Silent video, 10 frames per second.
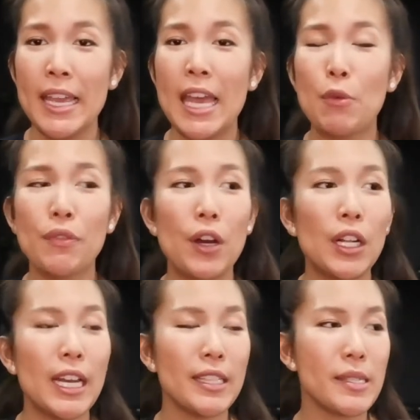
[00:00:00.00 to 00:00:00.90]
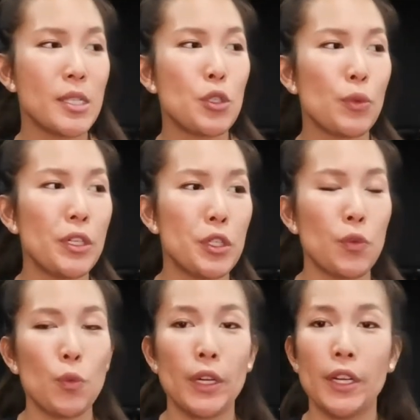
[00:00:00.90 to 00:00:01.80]
And we've all had the
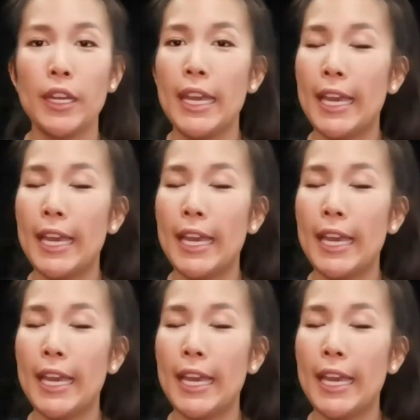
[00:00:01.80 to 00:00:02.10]
situation where,